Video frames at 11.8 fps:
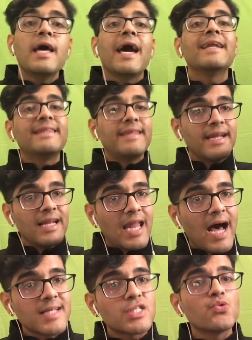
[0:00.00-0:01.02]
And then
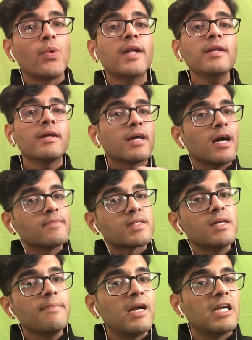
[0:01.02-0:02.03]
last one comes
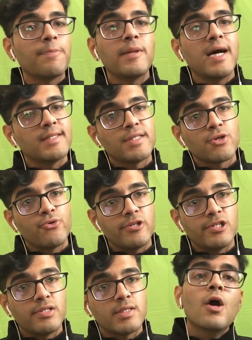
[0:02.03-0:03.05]
the multiple answer
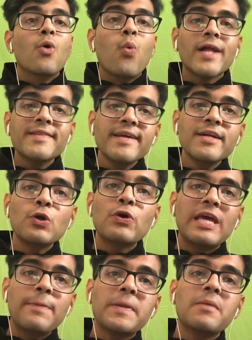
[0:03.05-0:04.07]
questions. One thing to
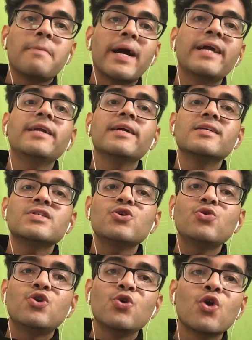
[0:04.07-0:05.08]
keep in mind is you
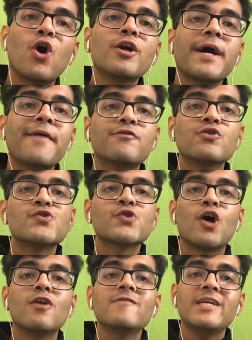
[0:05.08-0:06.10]
do not have to
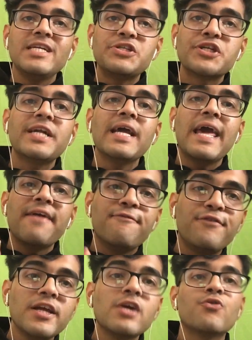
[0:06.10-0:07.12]
solve each and
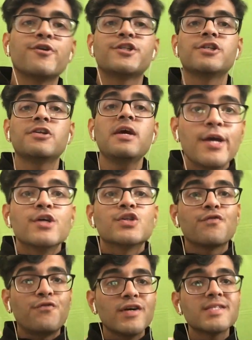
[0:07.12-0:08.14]
every question. So
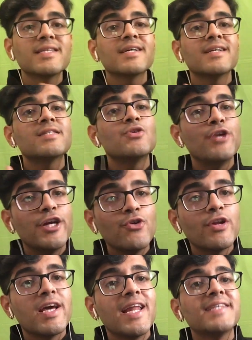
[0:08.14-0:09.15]
first thing is you need to
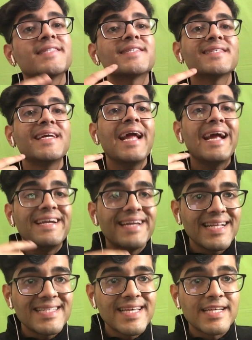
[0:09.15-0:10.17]
realize this is an
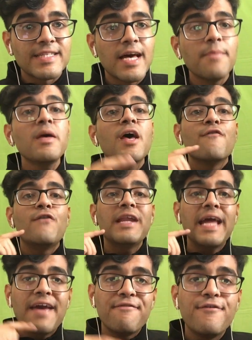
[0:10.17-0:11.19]
entrance exam where
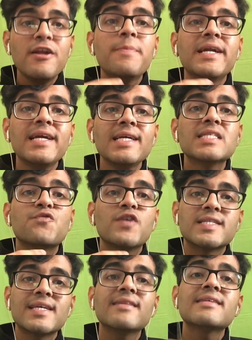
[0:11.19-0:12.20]
everybody is
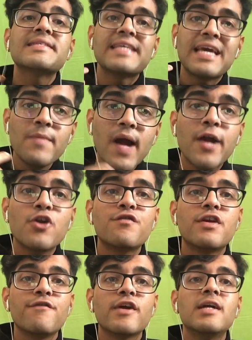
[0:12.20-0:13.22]
facing the same kind of
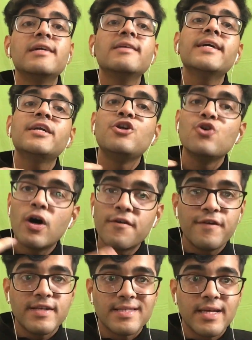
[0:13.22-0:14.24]
difficulty that you are
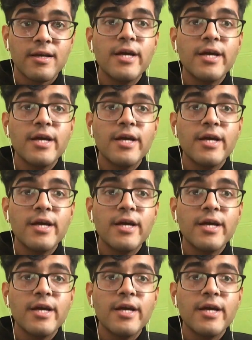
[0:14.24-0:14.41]
facing.